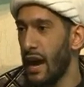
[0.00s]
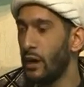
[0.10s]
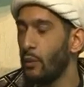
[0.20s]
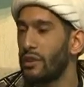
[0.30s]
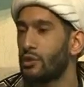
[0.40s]

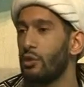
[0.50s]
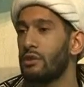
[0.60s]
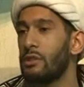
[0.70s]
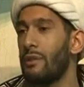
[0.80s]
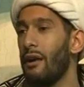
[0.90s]
and we
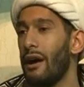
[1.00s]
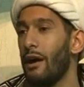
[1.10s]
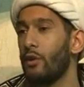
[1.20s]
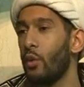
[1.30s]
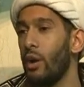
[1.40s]
talked about
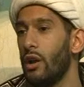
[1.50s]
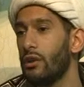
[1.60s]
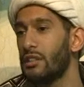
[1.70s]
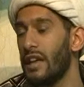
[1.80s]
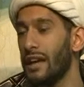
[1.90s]
how the
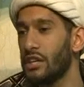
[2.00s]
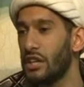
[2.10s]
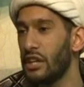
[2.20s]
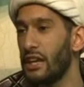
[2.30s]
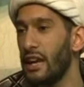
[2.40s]
world is
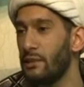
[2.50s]
actually